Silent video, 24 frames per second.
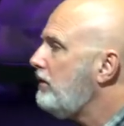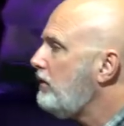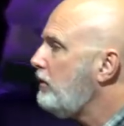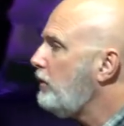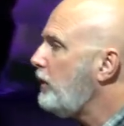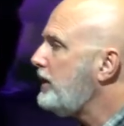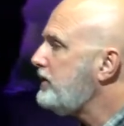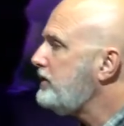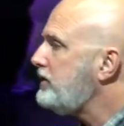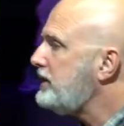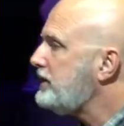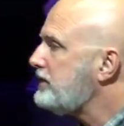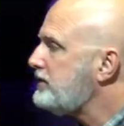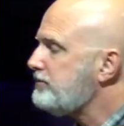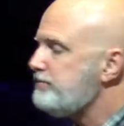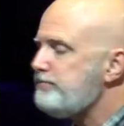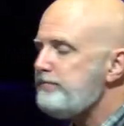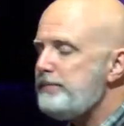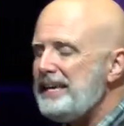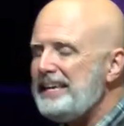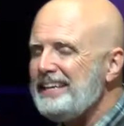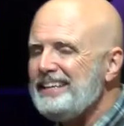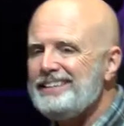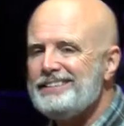what this
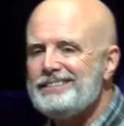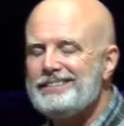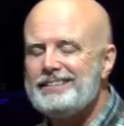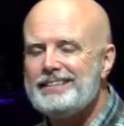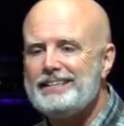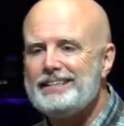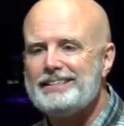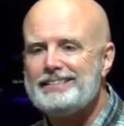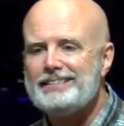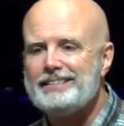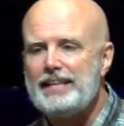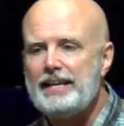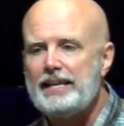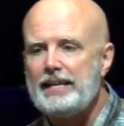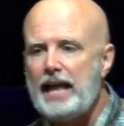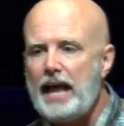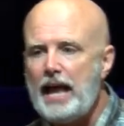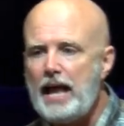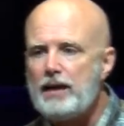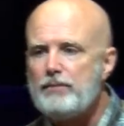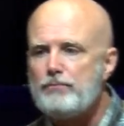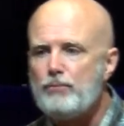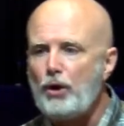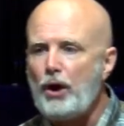means is that
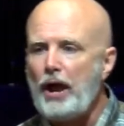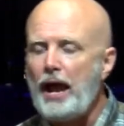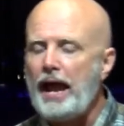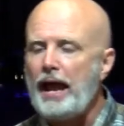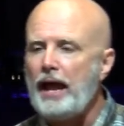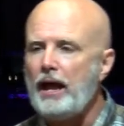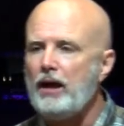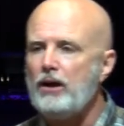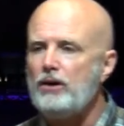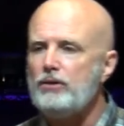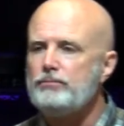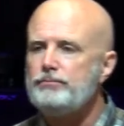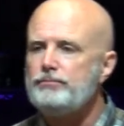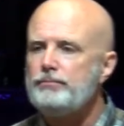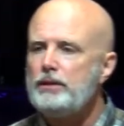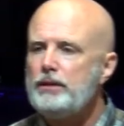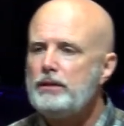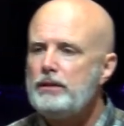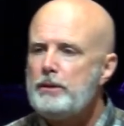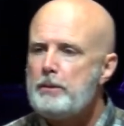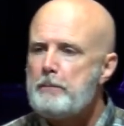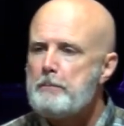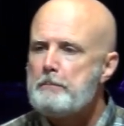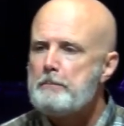Abraham
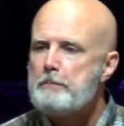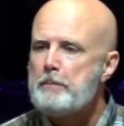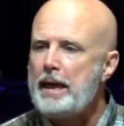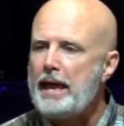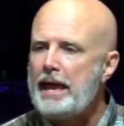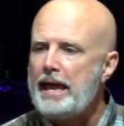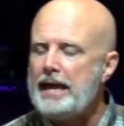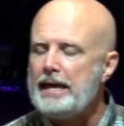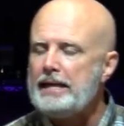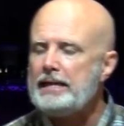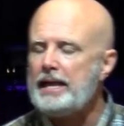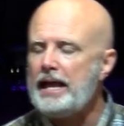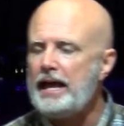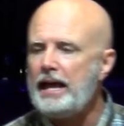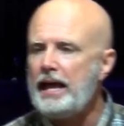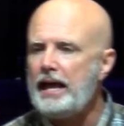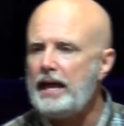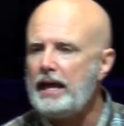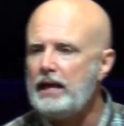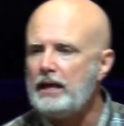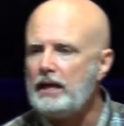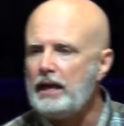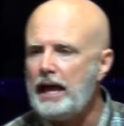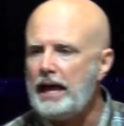made
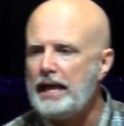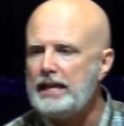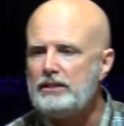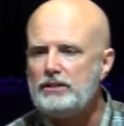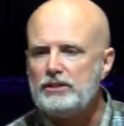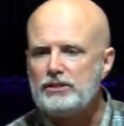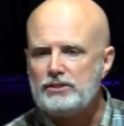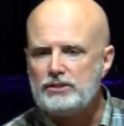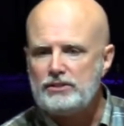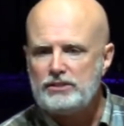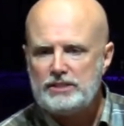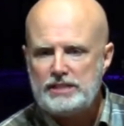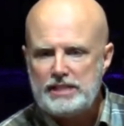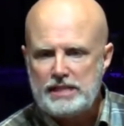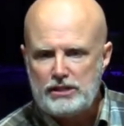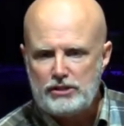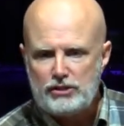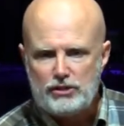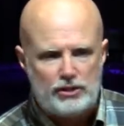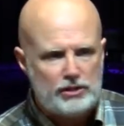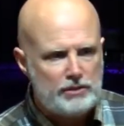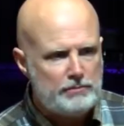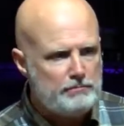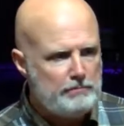a, a
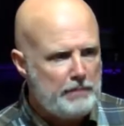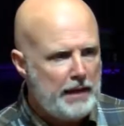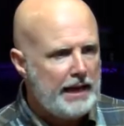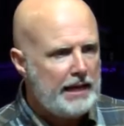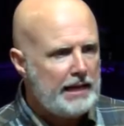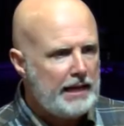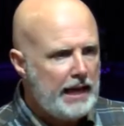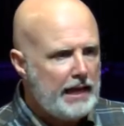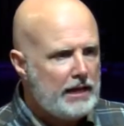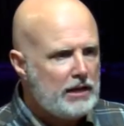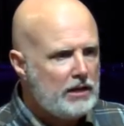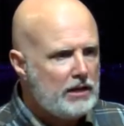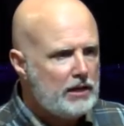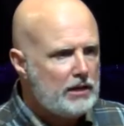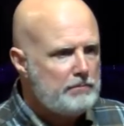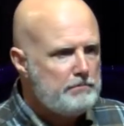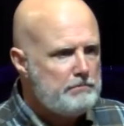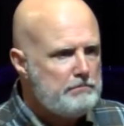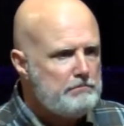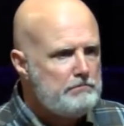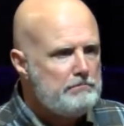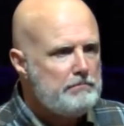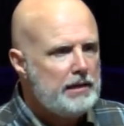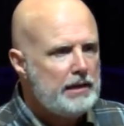decision, made a
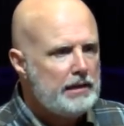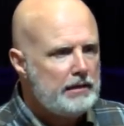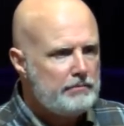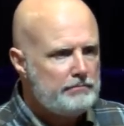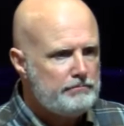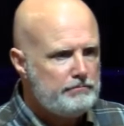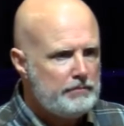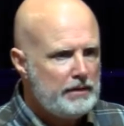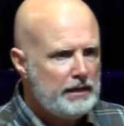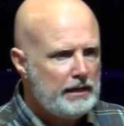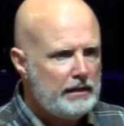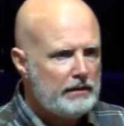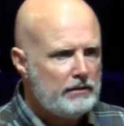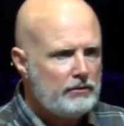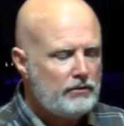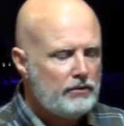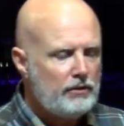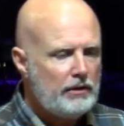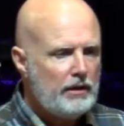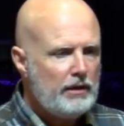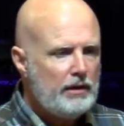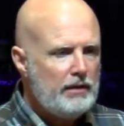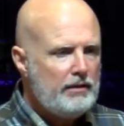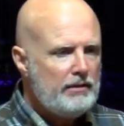
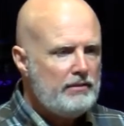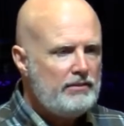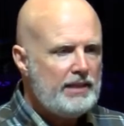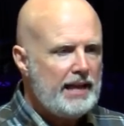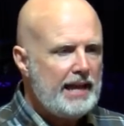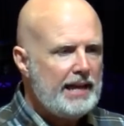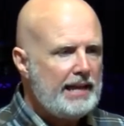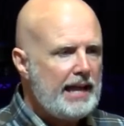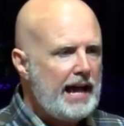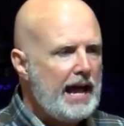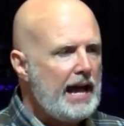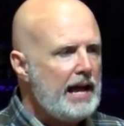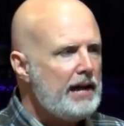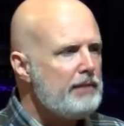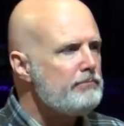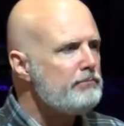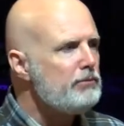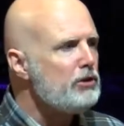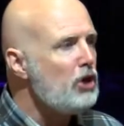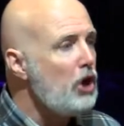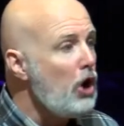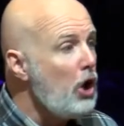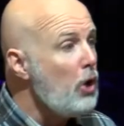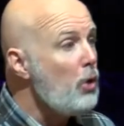commitment that
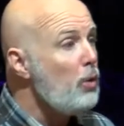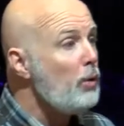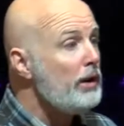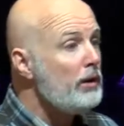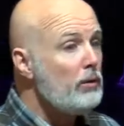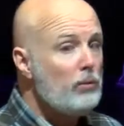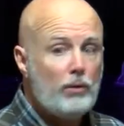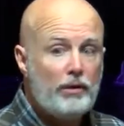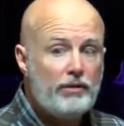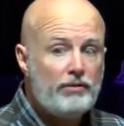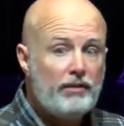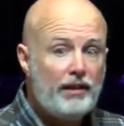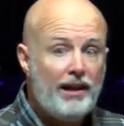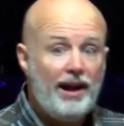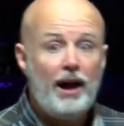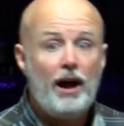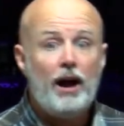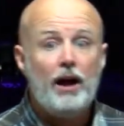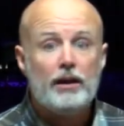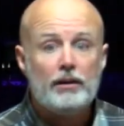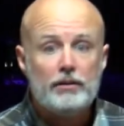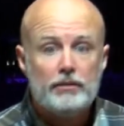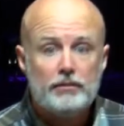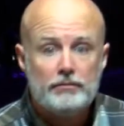I'm going with
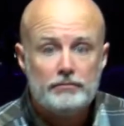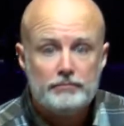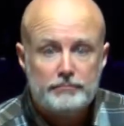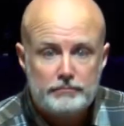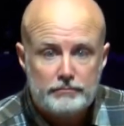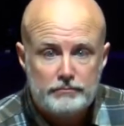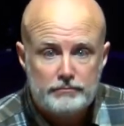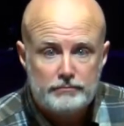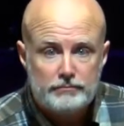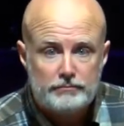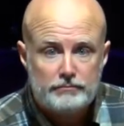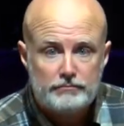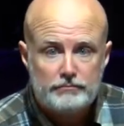God. Yeah.